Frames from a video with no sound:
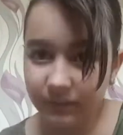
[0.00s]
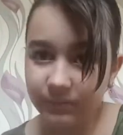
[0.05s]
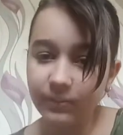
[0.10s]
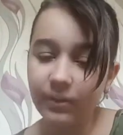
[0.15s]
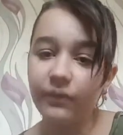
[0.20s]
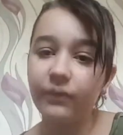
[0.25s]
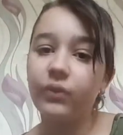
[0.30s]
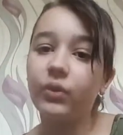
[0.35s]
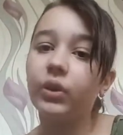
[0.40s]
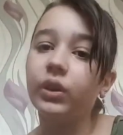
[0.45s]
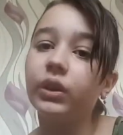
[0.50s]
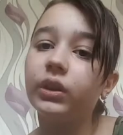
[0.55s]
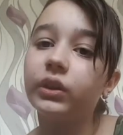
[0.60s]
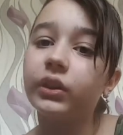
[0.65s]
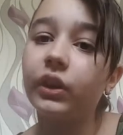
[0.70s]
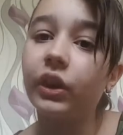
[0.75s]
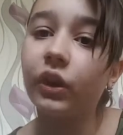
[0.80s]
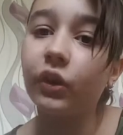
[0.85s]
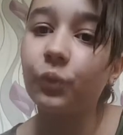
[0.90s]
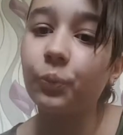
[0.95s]
before,
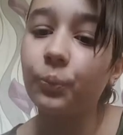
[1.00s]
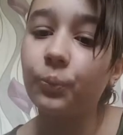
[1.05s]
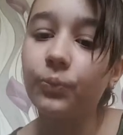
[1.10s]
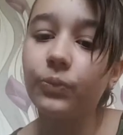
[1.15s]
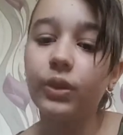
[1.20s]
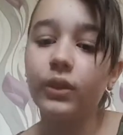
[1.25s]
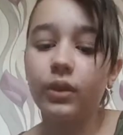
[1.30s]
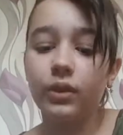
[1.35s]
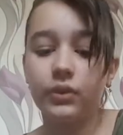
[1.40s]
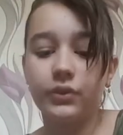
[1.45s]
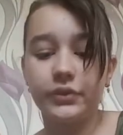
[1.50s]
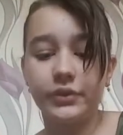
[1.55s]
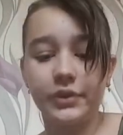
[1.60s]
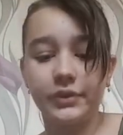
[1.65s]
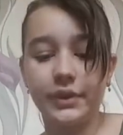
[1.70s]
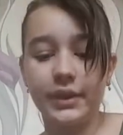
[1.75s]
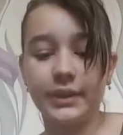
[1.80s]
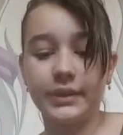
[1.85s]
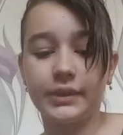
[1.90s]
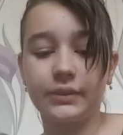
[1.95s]
you know, so
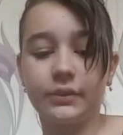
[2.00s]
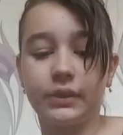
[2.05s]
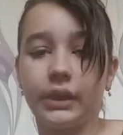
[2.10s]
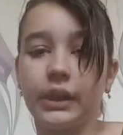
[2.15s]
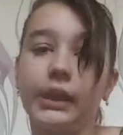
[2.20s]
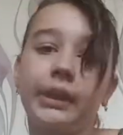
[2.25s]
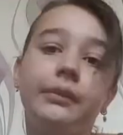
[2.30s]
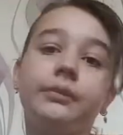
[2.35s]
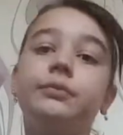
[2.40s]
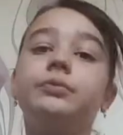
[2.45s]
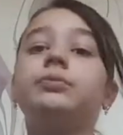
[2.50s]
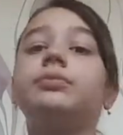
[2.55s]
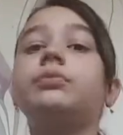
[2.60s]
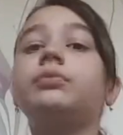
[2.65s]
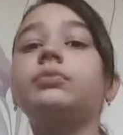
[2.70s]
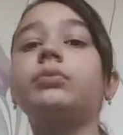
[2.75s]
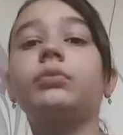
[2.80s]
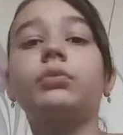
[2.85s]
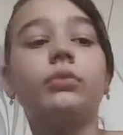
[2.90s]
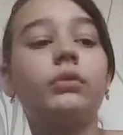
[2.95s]
that's why
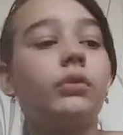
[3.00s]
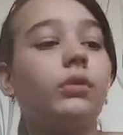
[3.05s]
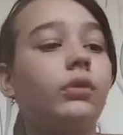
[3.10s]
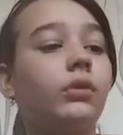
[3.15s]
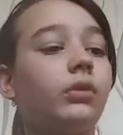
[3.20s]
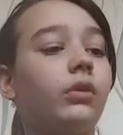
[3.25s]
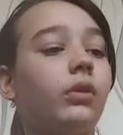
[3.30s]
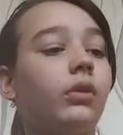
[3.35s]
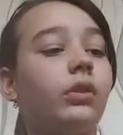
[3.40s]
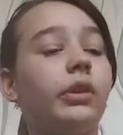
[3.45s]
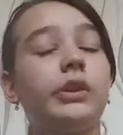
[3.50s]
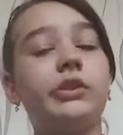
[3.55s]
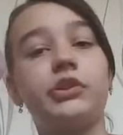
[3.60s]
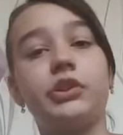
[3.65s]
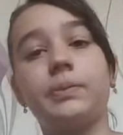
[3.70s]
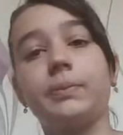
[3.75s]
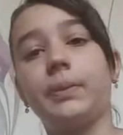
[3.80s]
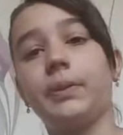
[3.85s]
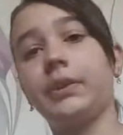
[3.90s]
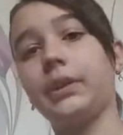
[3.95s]
I'll
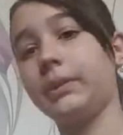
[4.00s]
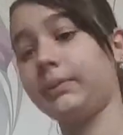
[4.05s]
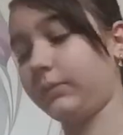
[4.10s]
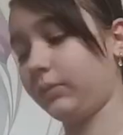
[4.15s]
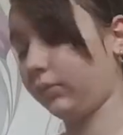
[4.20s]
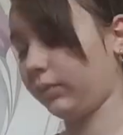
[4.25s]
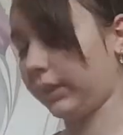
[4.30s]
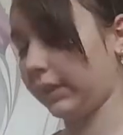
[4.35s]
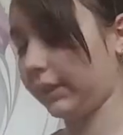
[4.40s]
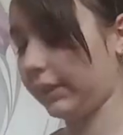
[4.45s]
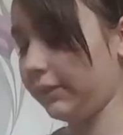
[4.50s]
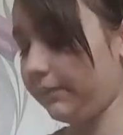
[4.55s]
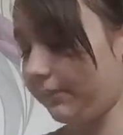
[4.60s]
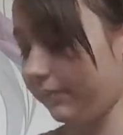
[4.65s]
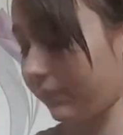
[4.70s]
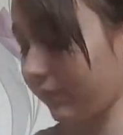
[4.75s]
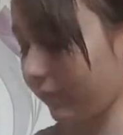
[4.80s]
just put them away.